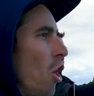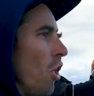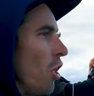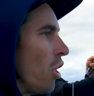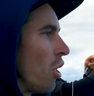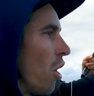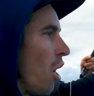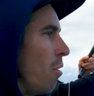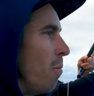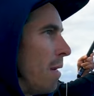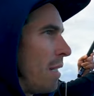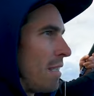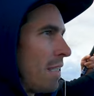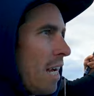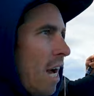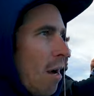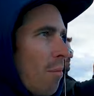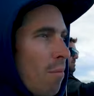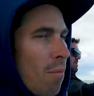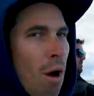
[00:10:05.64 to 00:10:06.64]
you got to kind of mix
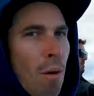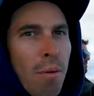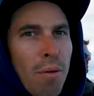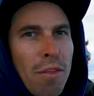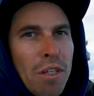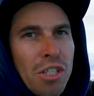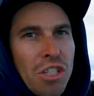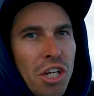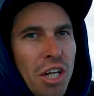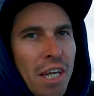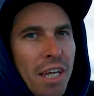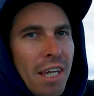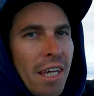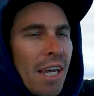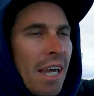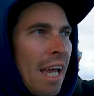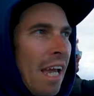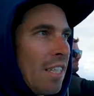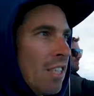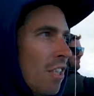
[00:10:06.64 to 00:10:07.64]
it up. I'm on the jig,
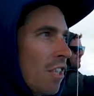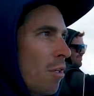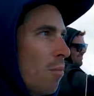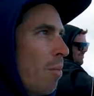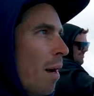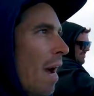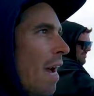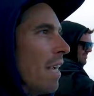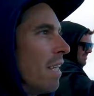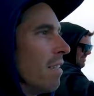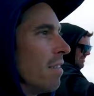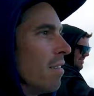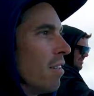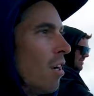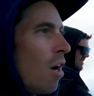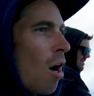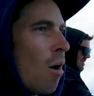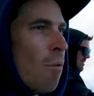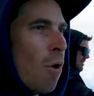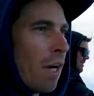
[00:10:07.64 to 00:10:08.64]
he's on the bait.
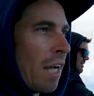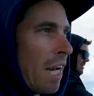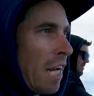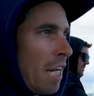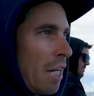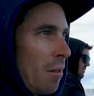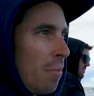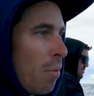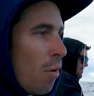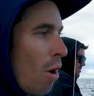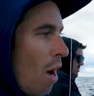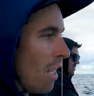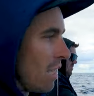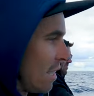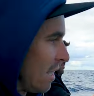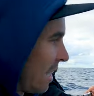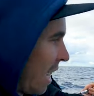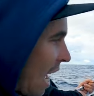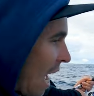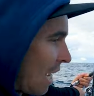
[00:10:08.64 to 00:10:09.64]
I'm not getting any
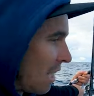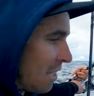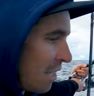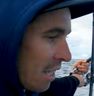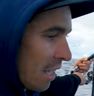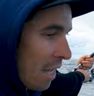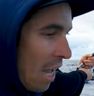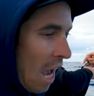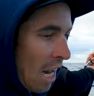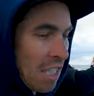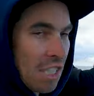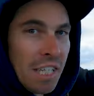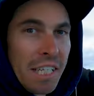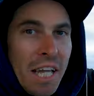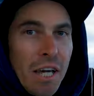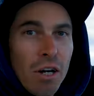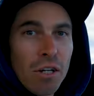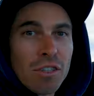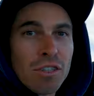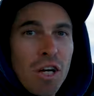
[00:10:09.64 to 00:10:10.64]
bites. It's hard to actually
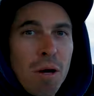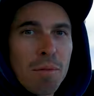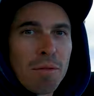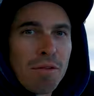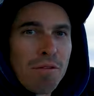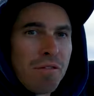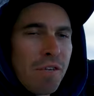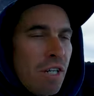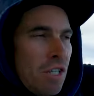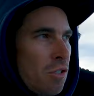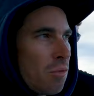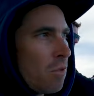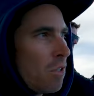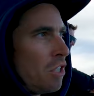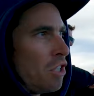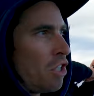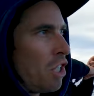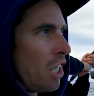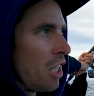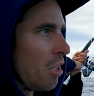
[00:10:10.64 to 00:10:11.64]
get on top of the fish with
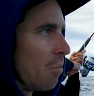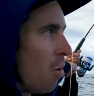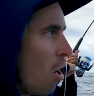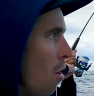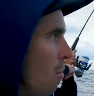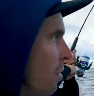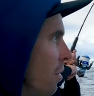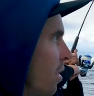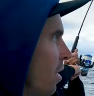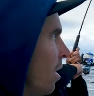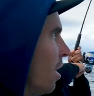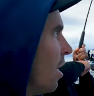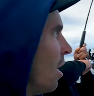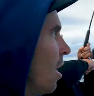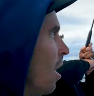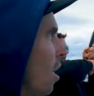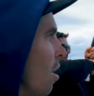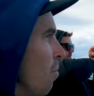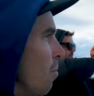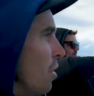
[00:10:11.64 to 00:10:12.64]
the jig at the moment.
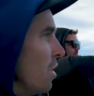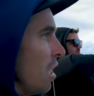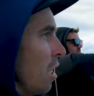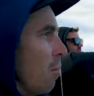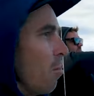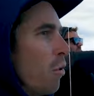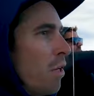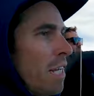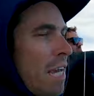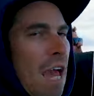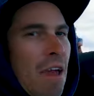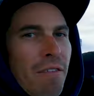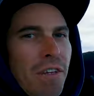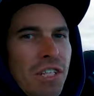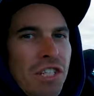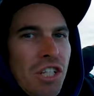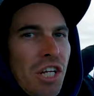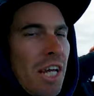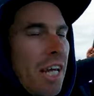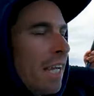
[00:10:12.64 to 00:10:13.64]
I'm using a pretty
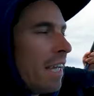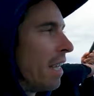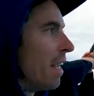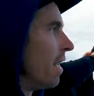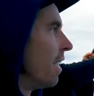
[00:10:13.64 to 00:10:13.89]
heavy jig,